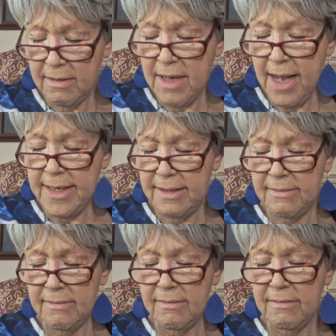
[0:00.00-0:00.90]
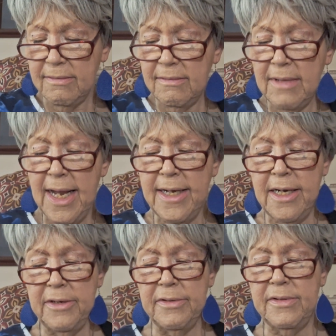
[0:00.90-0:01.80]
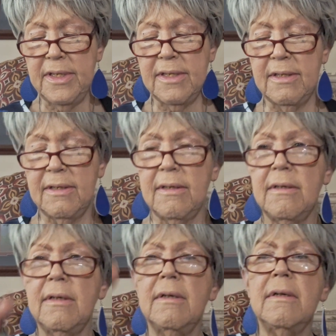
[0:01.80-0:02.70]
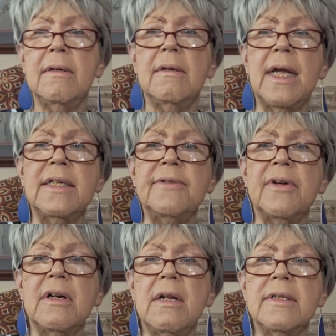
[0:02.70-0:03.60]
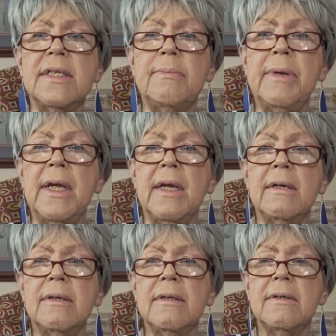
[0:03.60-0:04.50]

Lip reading: kind of light hues, like different colors of pink.